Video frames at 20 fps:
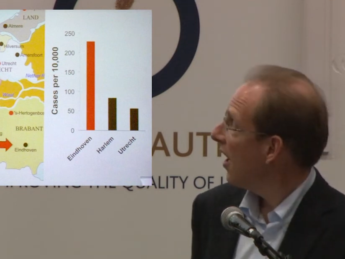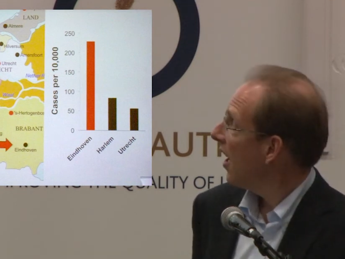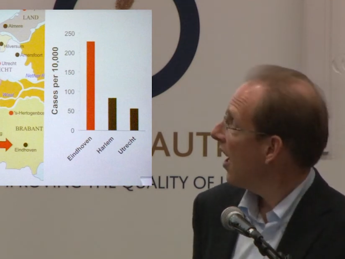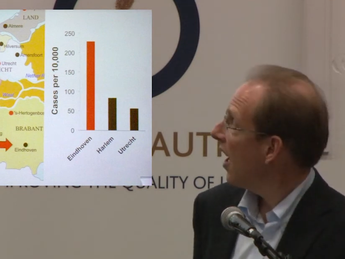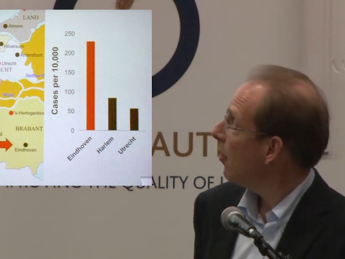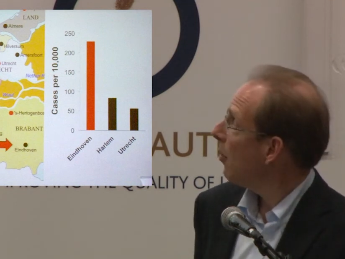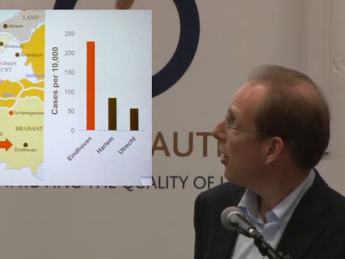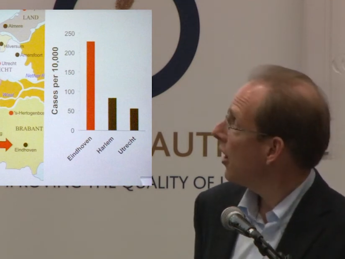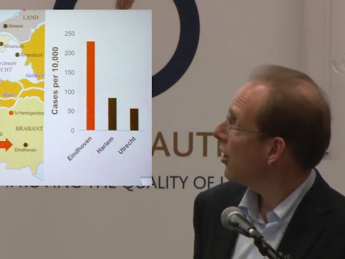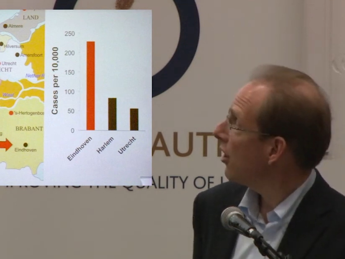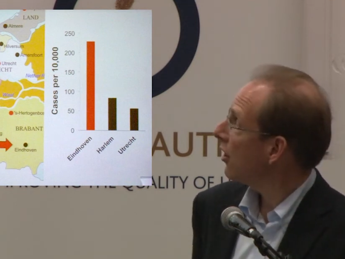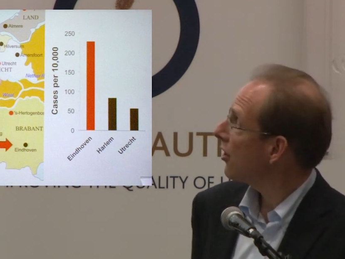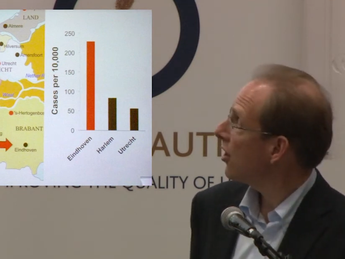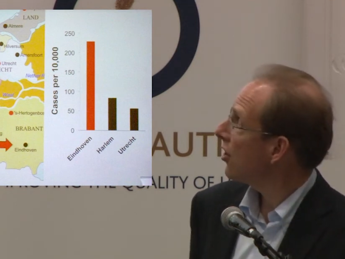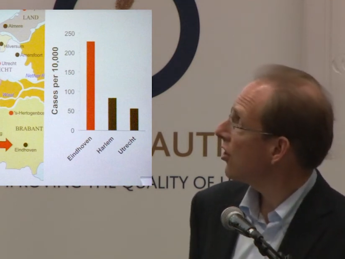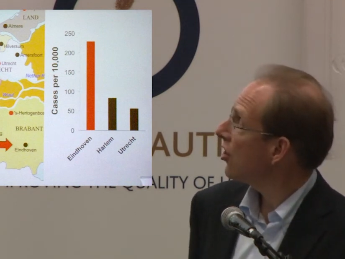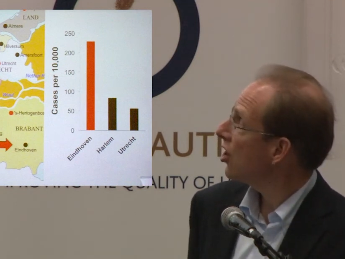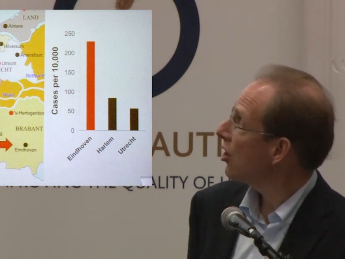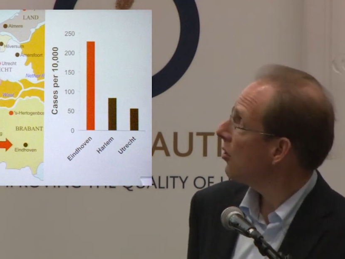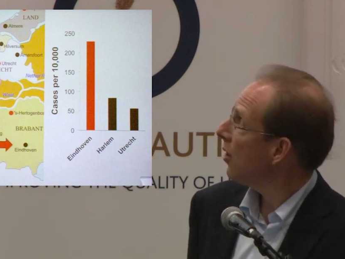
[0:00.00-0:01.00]
And we looked at
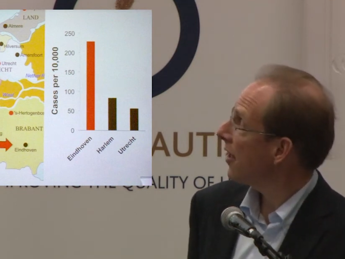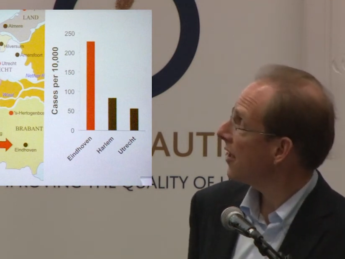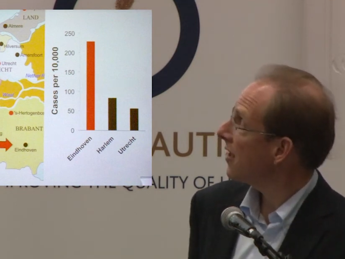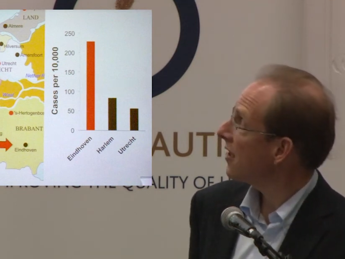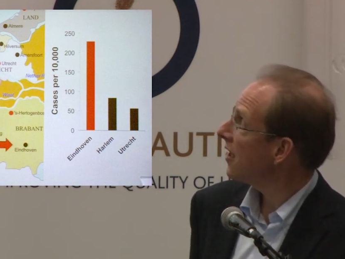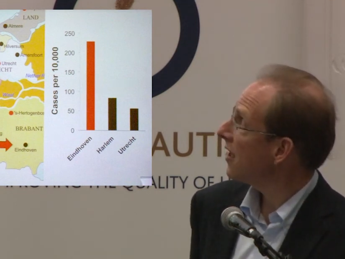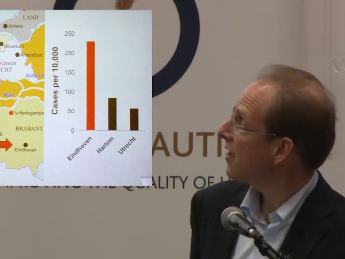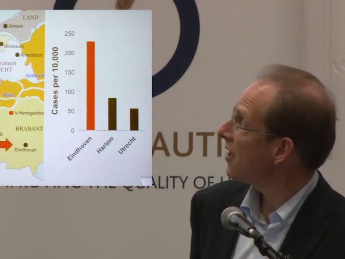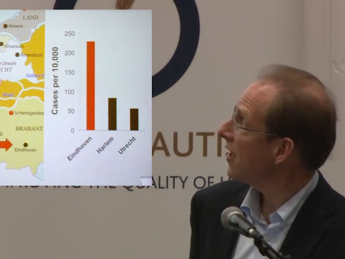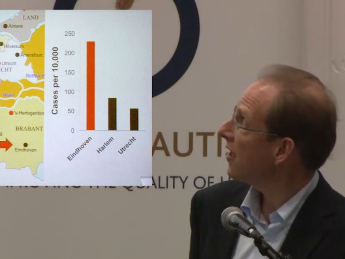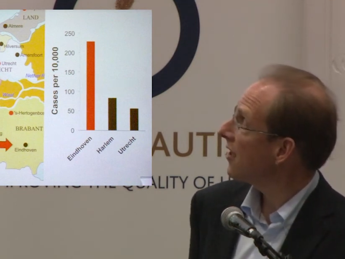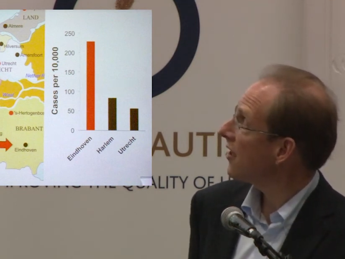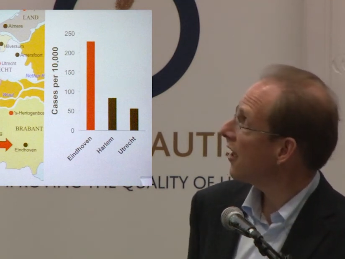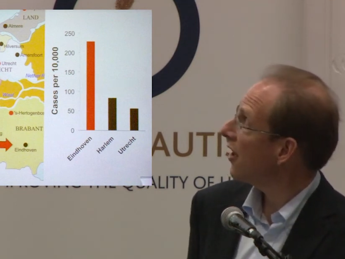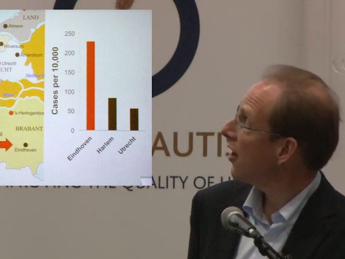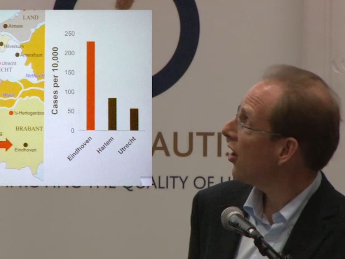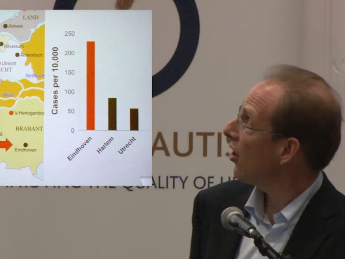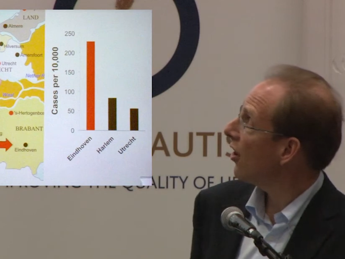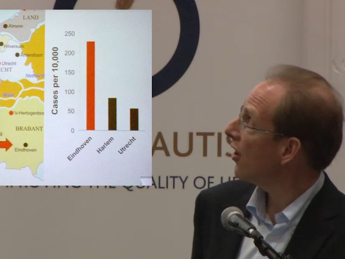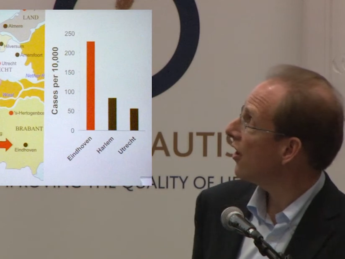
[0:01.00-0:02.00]
2 other cities in
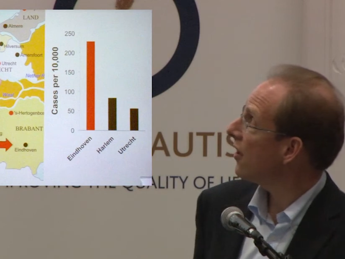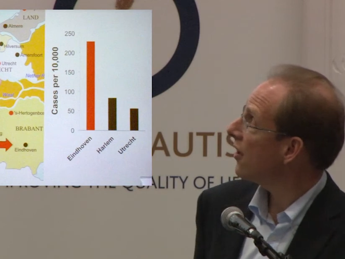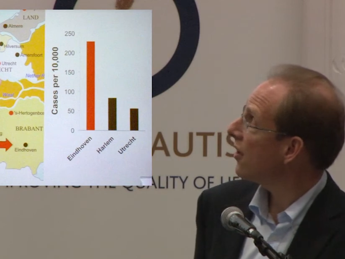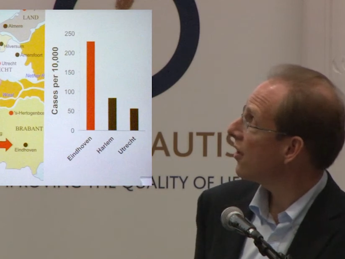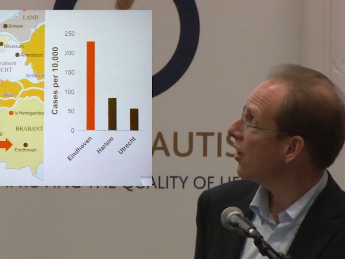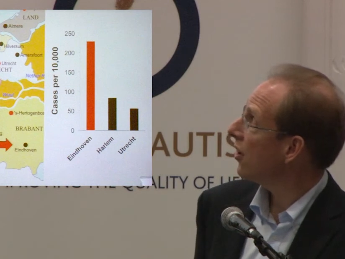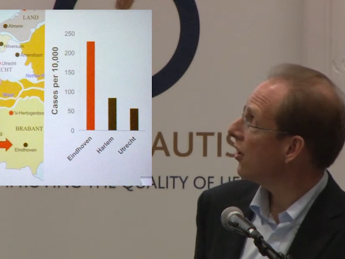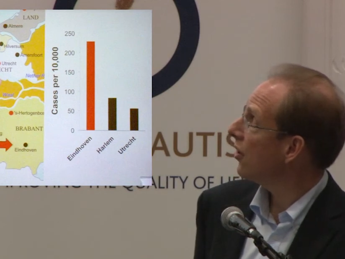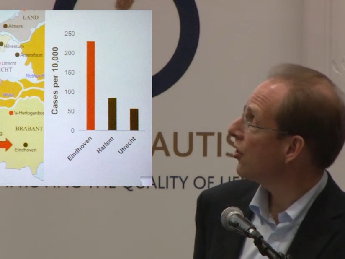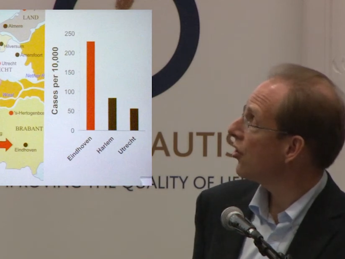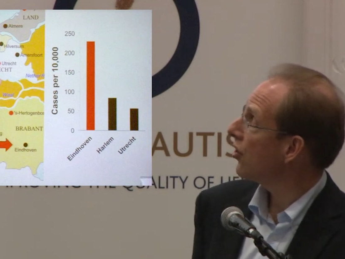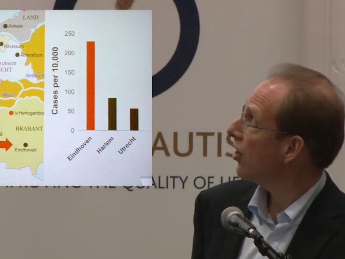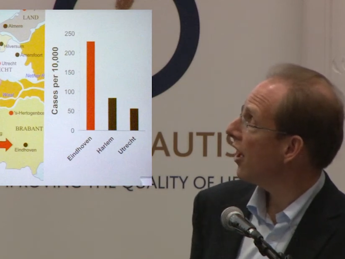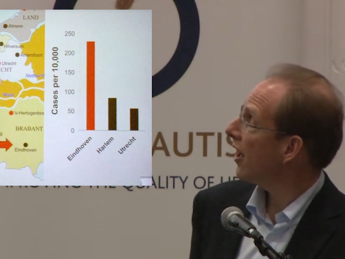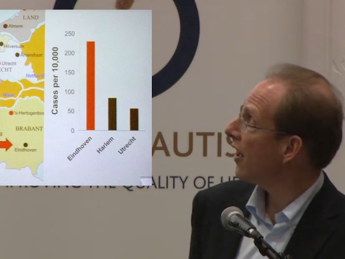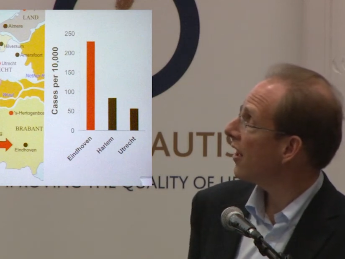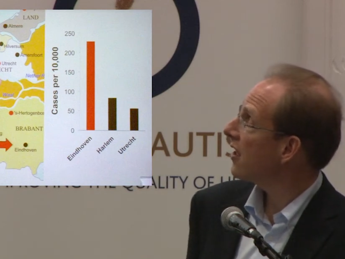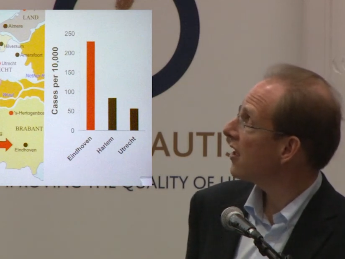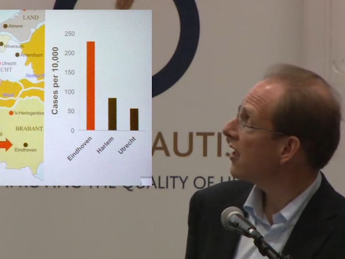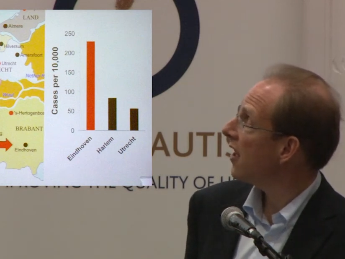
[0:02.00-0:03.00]
Holland,
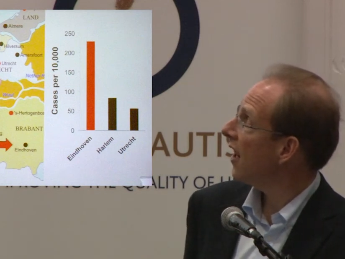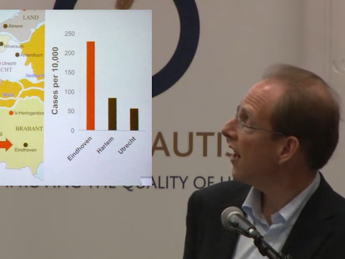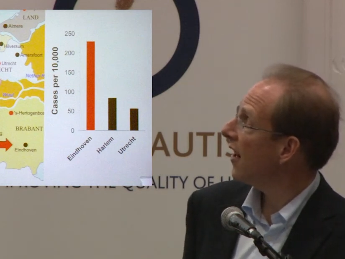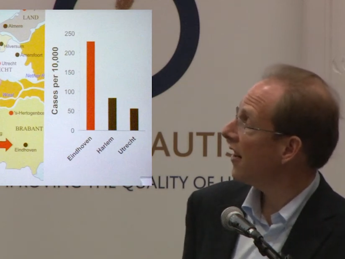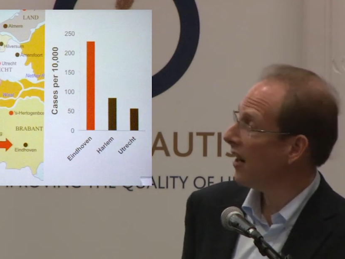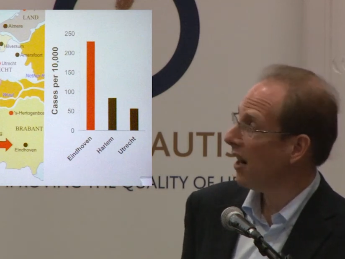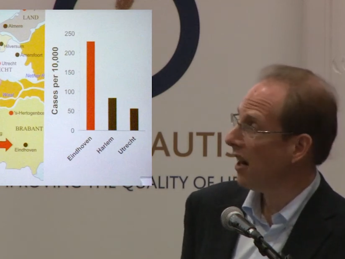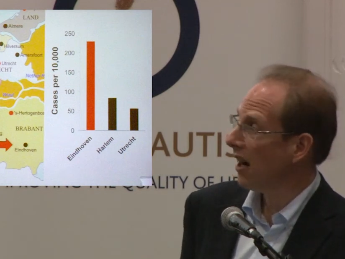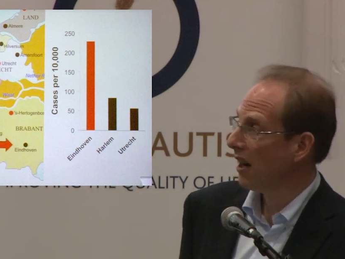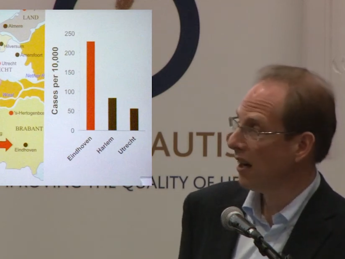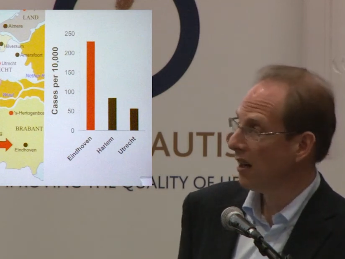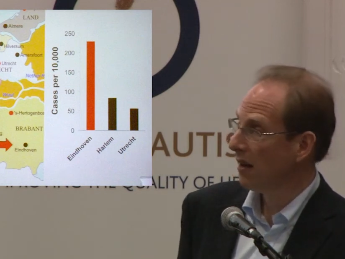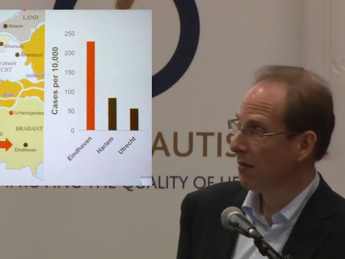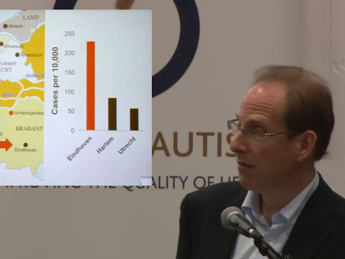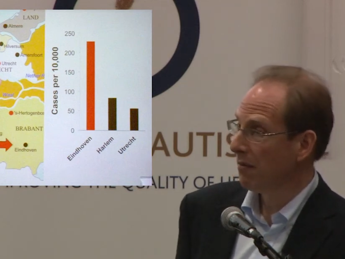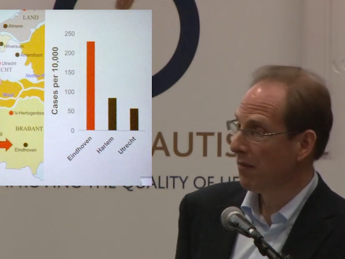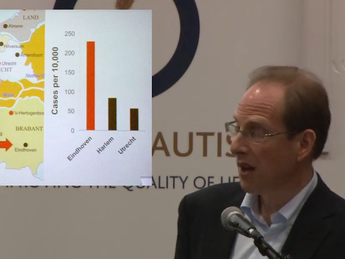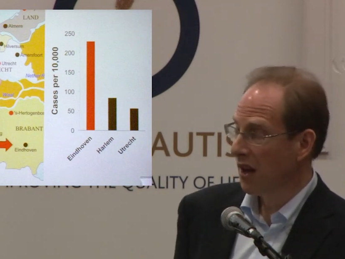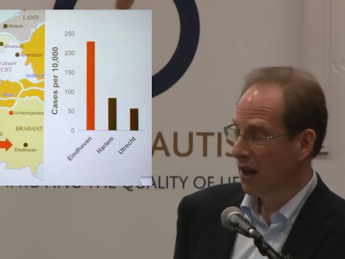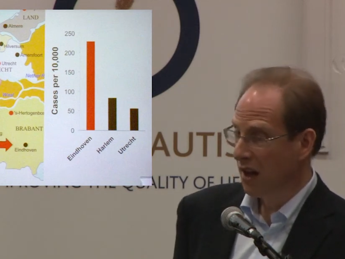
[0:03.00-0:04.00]
Utrecht and Haarlem,